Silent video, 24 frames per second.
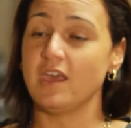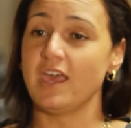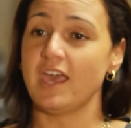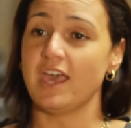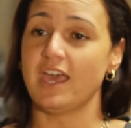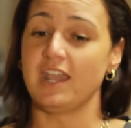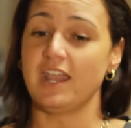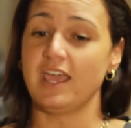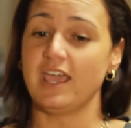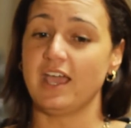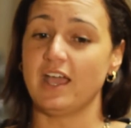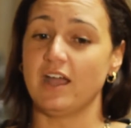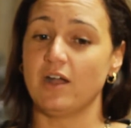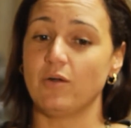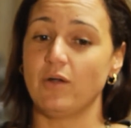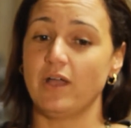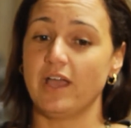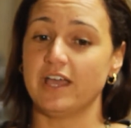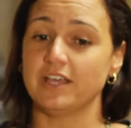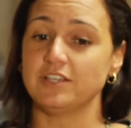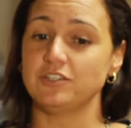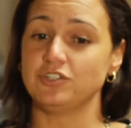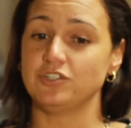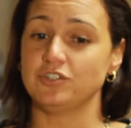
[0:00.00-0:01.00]
And how
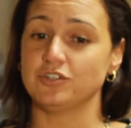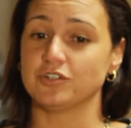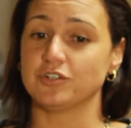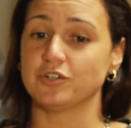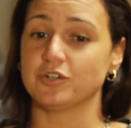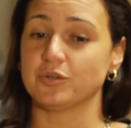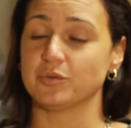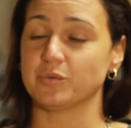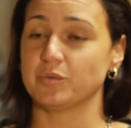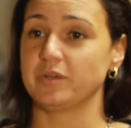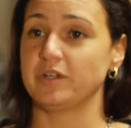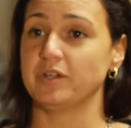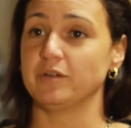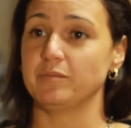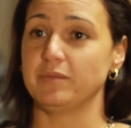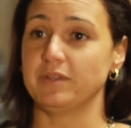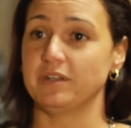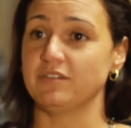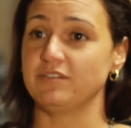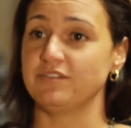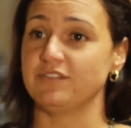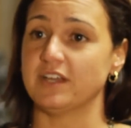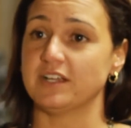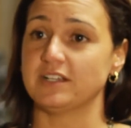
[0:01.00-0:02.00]
has your career been
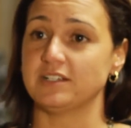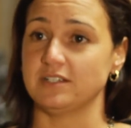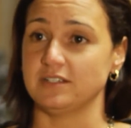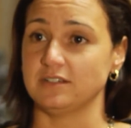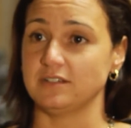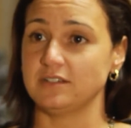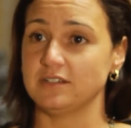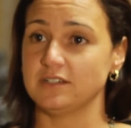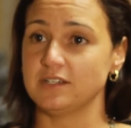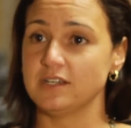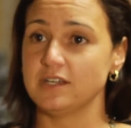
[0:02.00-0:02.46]
affected